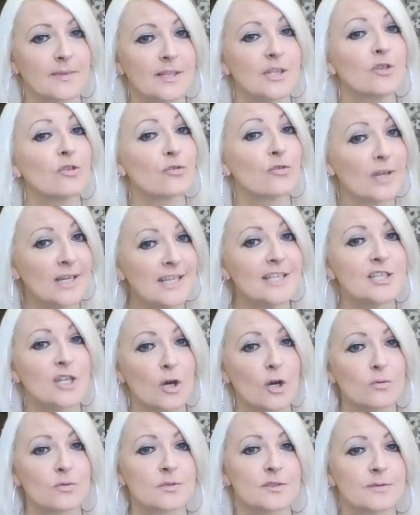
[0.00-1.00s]
You really
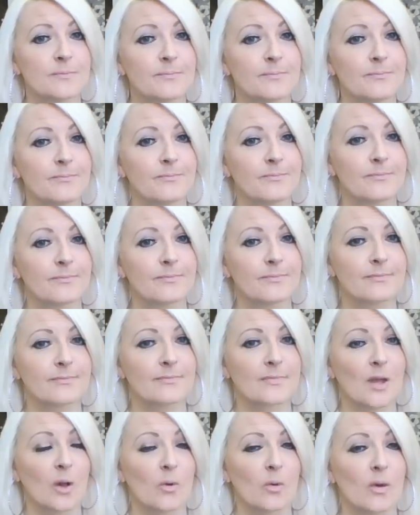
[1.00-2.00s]
don't,
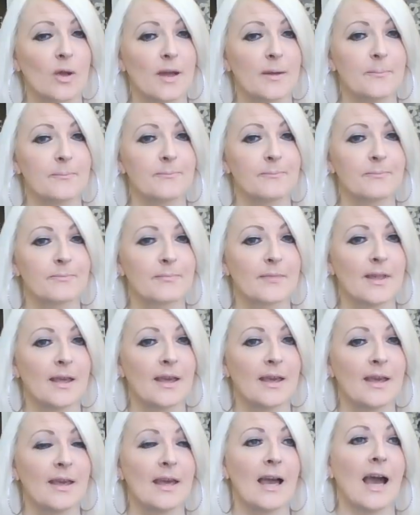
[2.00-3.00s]
okay?
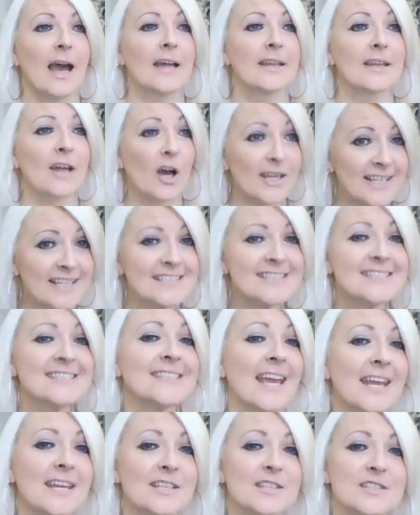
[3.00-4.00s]
And I can
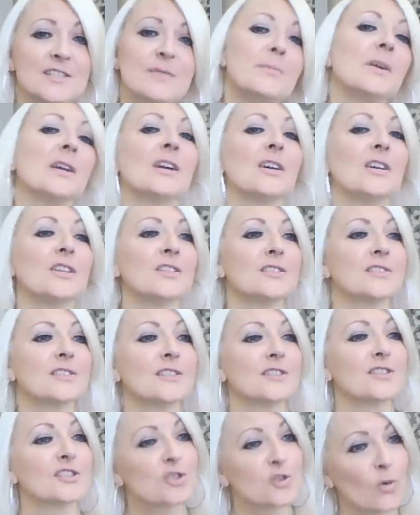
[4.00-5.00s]
say this because
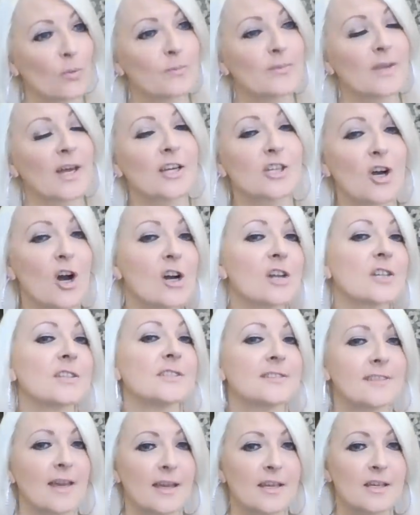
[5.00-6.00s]
it's something that God
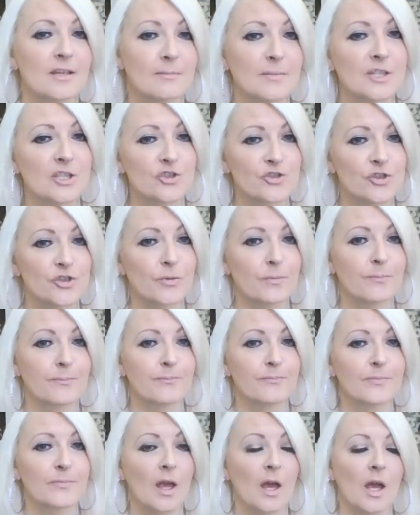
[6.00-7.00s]
has taken me through.
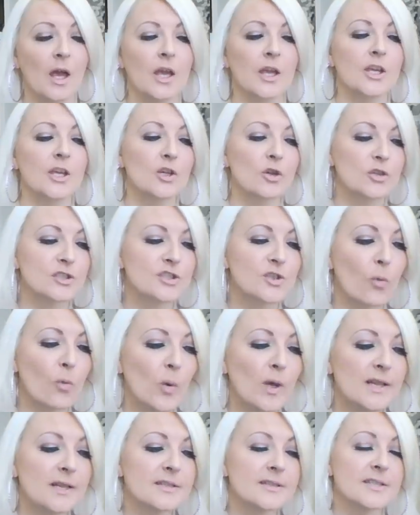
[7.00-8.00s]
You know, there's a
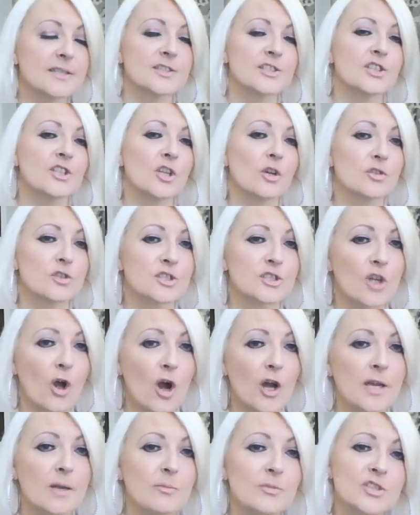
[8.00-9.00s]
wilderness, you know, there's
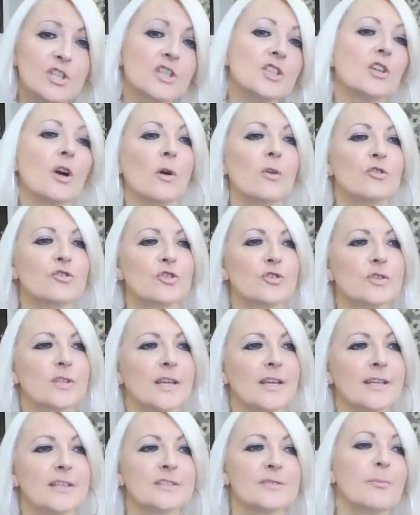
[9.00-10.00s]
times you can go through
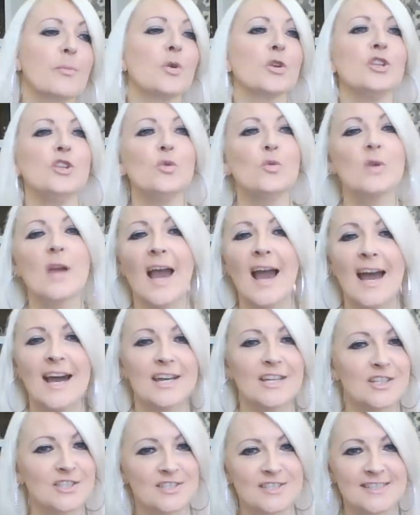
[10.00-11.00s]
things, but you
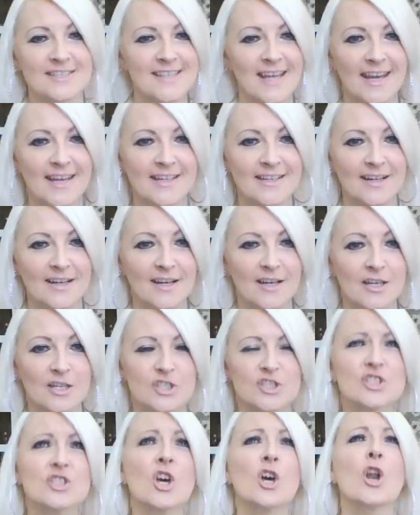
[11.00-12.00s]
cannot stay there.
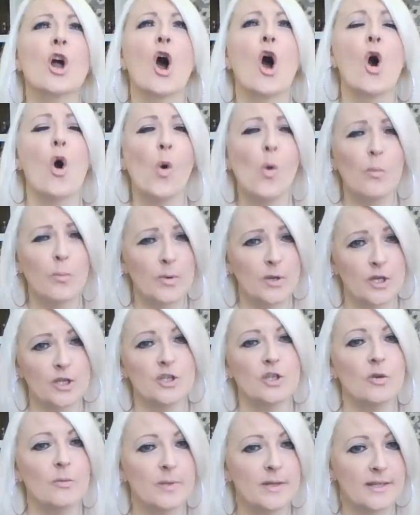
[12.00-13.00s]
There's not a hope
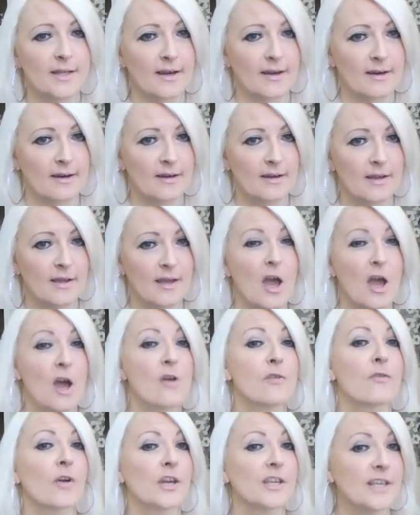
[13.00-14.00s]
can you be there
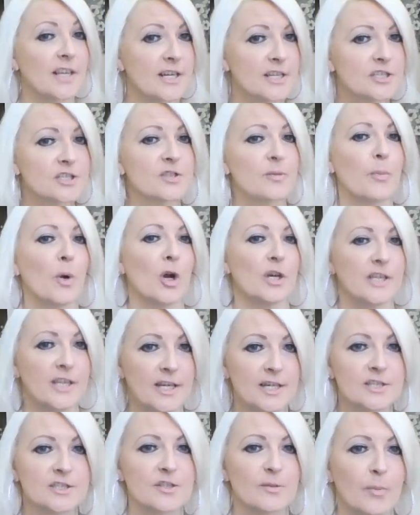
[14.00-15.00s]
for years upon
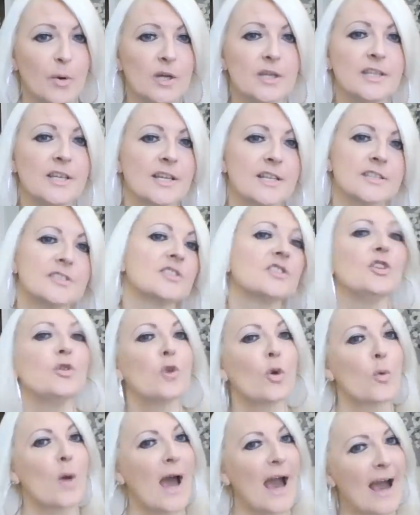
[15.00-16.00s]
years upon years. You
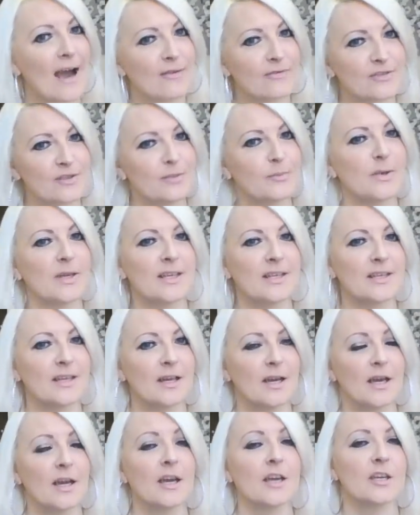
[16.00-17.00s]
don't have to be.
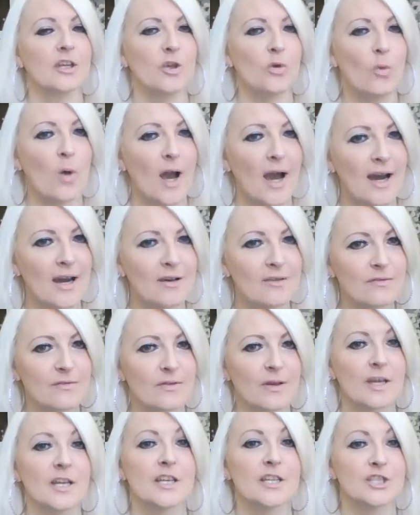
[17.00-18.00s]
You have
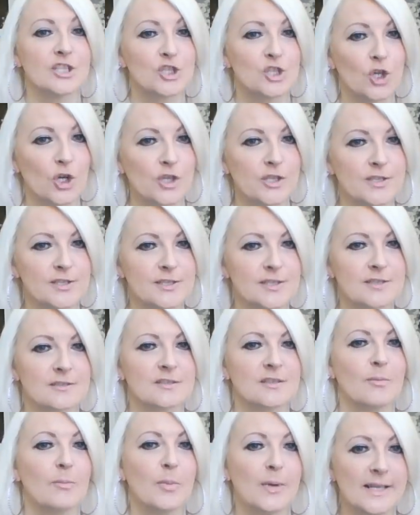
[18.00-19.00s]
a choice
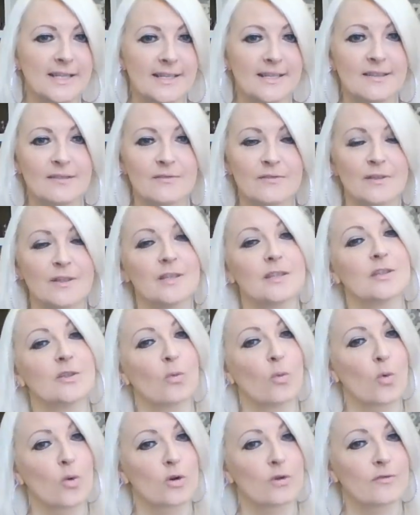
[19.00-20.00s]
to believe in the
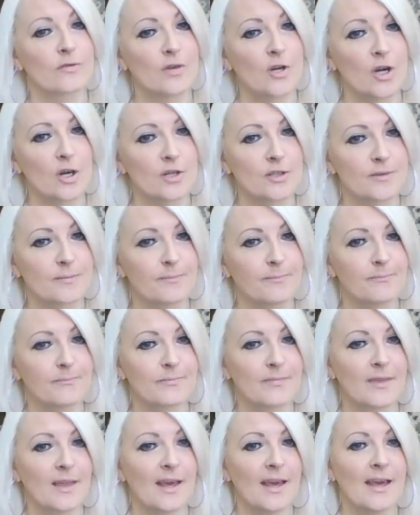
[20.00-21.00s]
Word of God
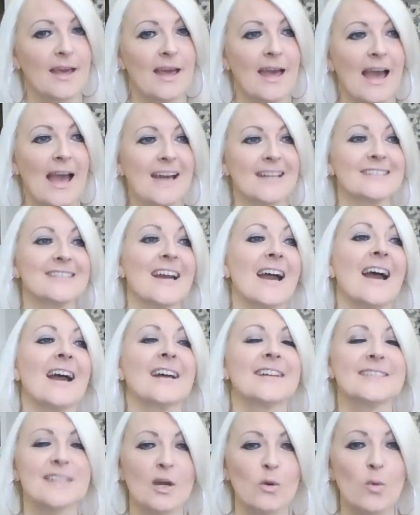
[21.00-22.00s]
and to
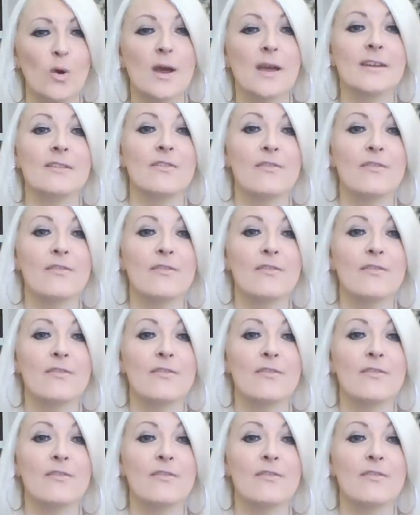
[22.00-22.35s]
act out in